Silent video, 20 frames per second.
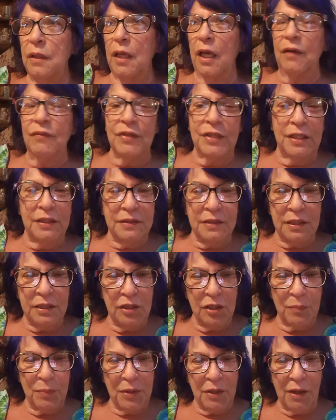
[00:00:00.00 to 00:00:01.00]
everything's
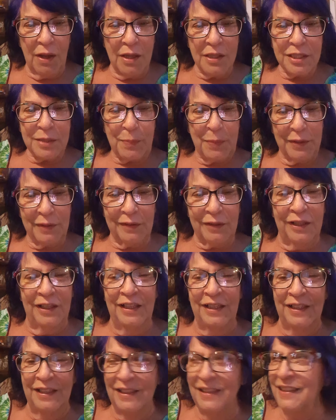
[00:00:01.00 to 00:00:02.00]
here but a hospital.
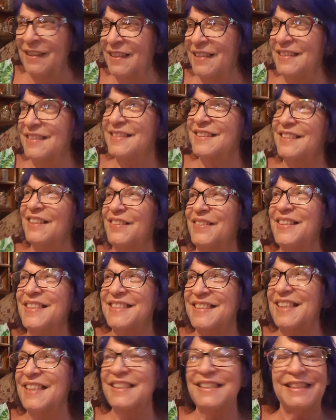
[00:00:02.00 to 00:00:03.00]
So
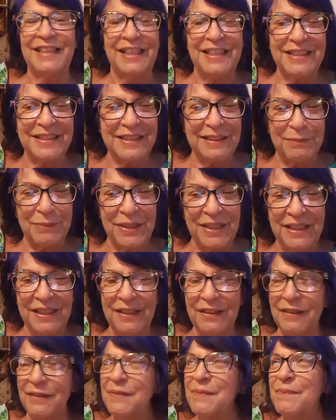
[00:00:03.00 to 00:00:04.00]
it's kind of nice to be
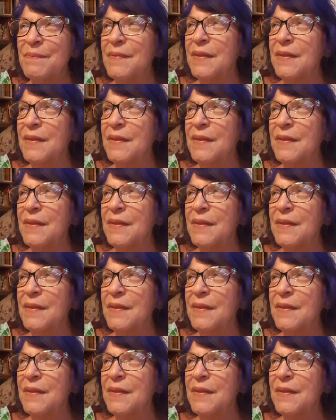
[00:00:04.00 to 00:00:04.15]
here.